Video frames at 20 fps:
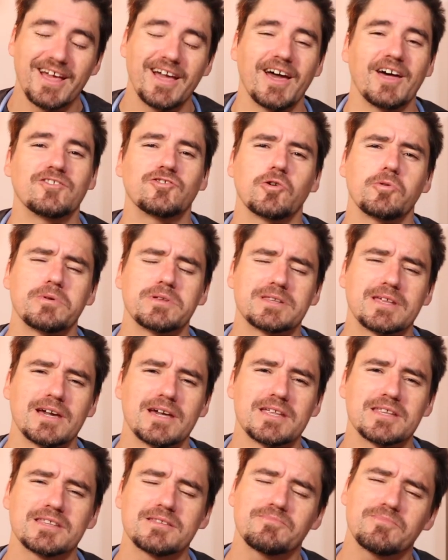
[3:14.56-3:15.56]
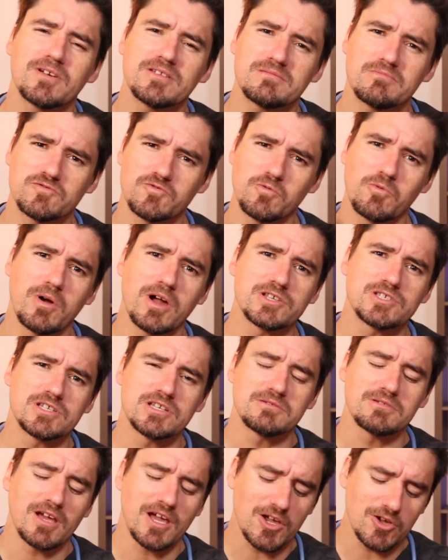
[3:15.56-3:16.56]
As always, guys, thanks so much for watching.